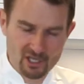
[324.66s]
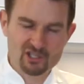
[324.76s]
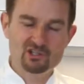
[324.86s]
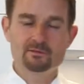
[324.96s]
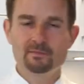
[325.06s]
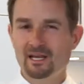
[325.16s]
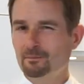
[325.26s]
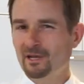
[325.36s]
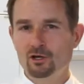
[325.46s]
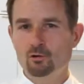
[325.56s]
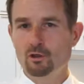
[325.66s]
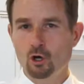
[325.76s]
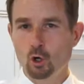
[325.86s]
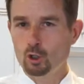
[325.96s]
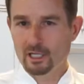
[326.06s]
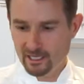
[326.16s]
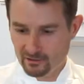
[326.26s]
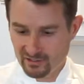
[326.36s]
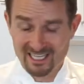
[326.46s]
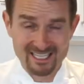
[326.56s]
You can make mayo with whole
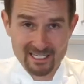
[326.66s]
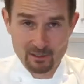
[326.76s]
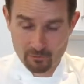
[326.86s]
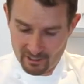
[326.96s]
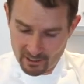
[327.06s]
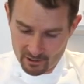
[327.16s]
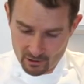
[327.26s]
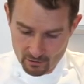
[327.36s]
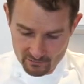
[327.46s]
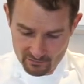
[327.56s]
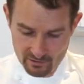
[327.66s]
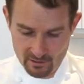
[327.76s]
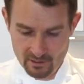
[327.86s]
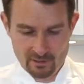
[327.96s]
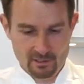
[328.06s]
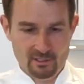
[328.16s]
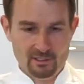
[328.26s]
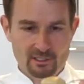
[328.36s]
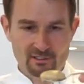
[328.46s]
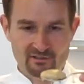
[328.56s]
eggs. I like it with egg yolks.
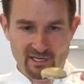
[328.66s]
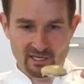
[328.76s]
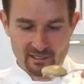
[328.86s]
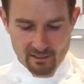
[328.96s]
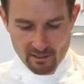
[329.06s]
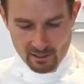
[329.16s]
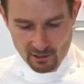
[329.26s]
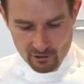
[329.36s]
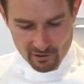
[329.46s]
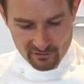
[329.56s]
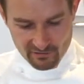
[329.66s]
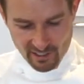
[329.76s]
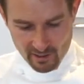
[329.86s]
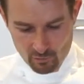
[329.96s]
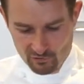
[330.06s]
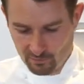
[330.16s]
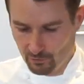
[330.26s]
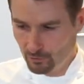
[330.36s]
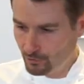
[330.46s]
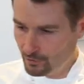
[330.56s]
I'm gonna take a good
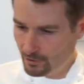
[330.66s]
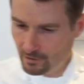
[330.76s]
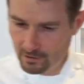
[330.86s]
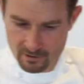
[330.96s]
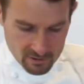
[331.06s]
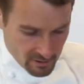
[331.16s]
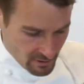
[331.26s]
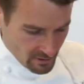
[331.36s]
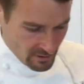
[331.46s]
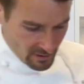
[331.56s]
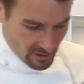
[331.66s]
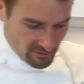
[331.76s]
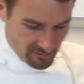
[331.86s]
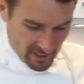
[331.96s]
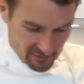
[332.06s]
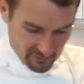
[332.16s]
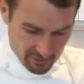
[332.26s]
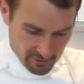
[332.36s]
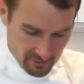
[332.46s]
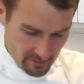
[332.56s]
tablespoon of
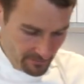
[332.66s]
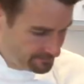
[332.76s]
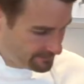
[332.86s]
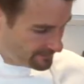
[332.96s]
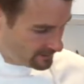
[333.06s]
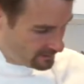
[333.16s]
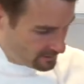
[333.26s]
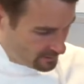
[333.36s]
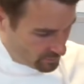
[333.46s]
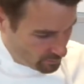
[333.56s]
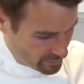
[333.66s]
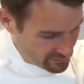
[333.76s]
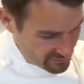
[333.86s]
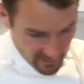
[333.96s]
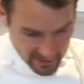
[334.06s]
mustard, whisk